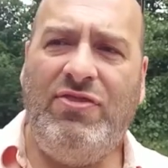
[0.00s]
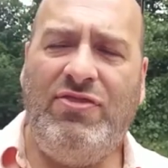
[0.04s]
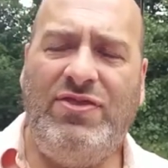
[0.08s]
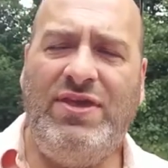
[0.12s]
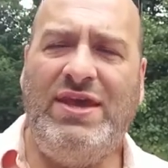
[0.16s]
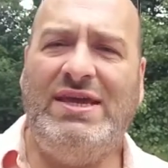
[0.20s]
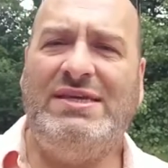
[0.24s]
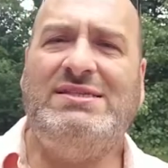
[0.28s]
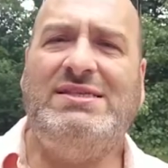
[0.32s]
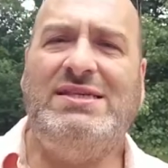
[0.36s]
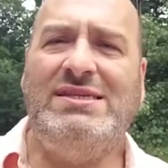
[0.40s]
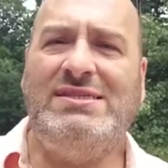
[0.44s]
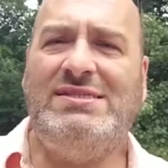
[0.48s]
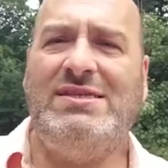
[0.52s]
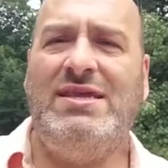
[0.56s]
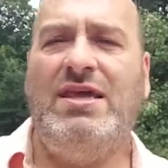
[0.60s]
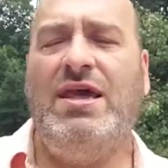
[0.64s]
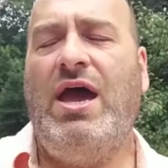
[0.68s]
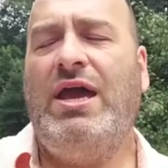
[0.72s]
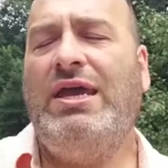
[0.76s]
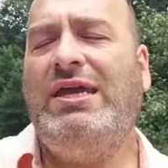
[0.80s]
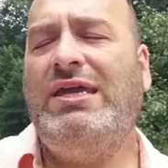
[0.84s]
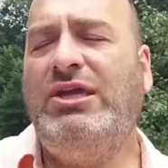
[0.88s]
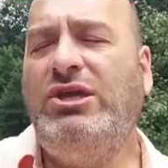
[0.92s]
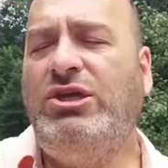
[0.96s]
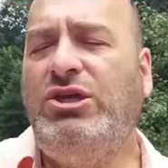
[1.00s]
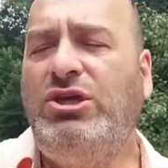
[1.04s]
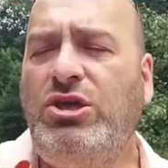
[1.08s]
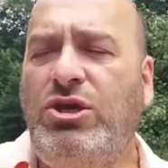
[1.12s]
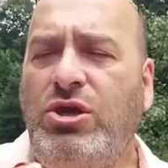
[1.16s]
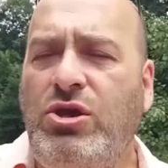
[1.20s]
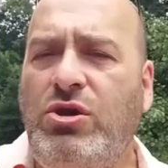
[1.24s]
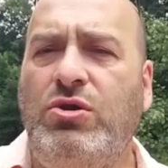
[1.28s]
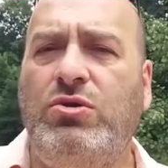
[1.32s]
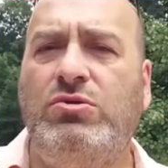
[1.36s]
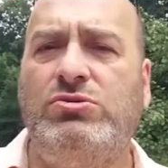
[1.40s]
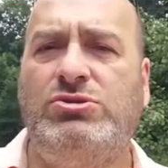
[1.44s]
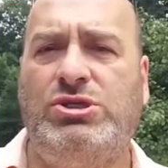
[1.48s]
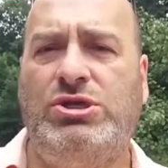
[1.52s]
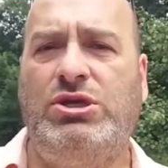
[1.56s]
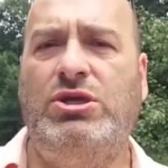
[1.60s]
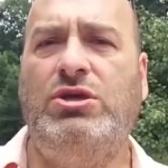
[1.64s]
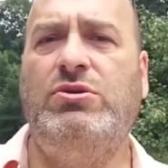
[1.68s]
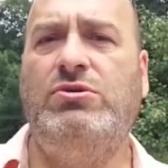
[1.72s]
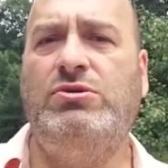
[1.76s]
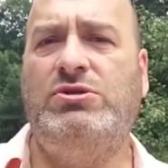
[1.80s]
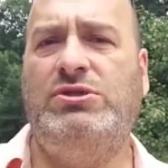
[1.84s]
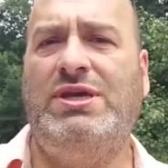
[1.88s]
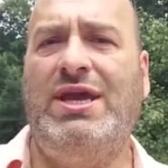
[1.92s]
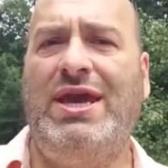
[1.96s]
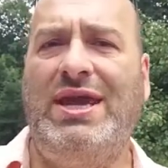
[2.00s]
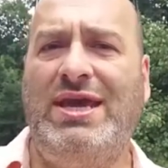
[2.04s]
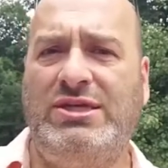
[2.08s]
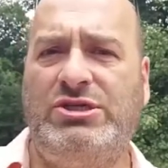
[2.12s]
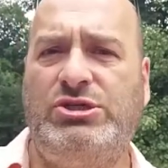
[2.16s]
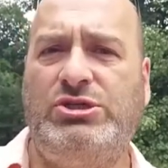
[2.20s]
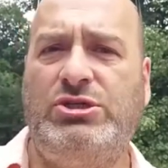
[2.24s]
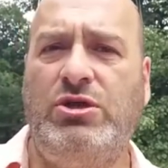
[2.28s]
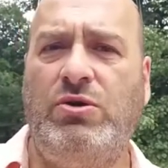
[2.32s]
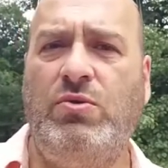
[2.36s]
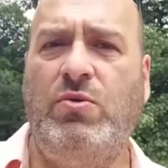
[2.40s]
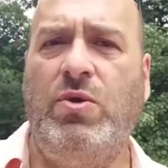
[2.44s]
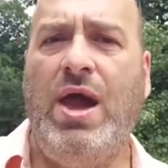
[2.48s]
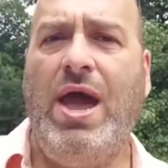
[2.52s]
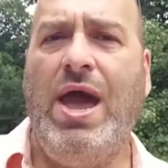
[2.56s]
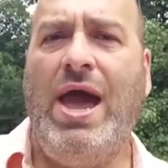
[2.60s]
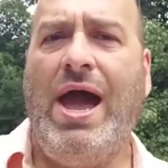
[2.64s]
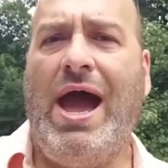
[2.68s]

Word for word: this is a huge, huge issue.